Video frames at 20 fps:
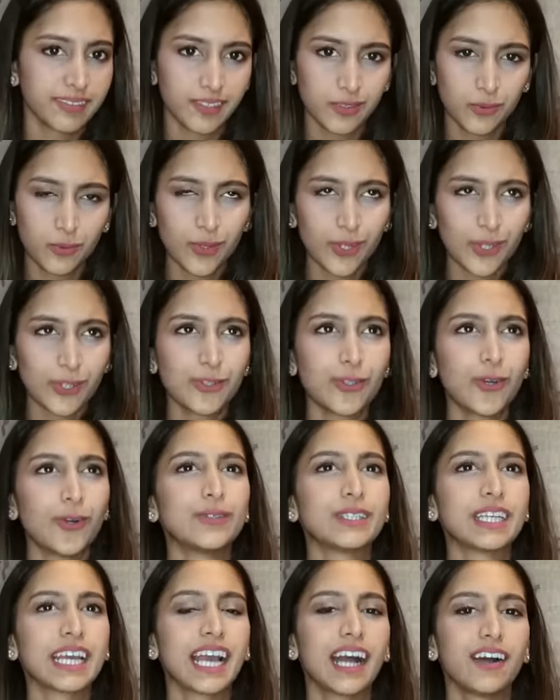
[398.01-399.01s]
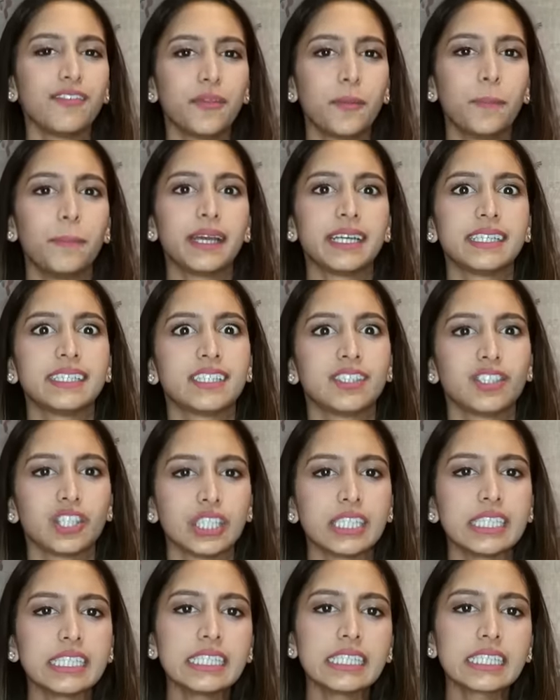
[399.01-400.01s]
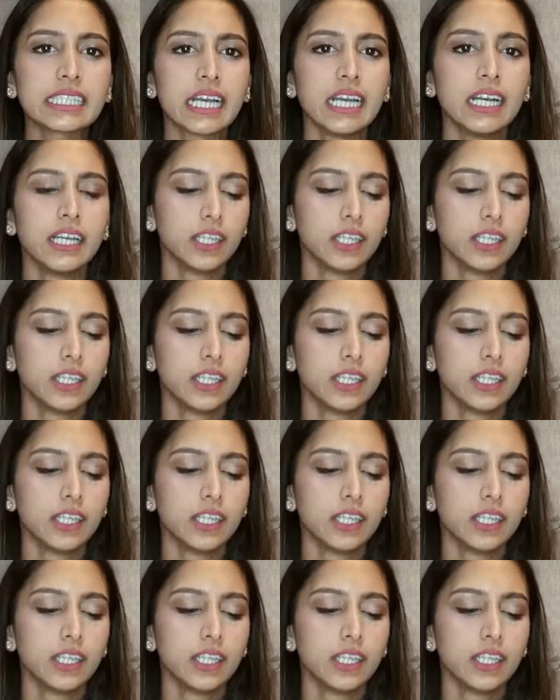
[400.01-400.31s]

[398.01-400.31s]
in the world knows they have the best jeans.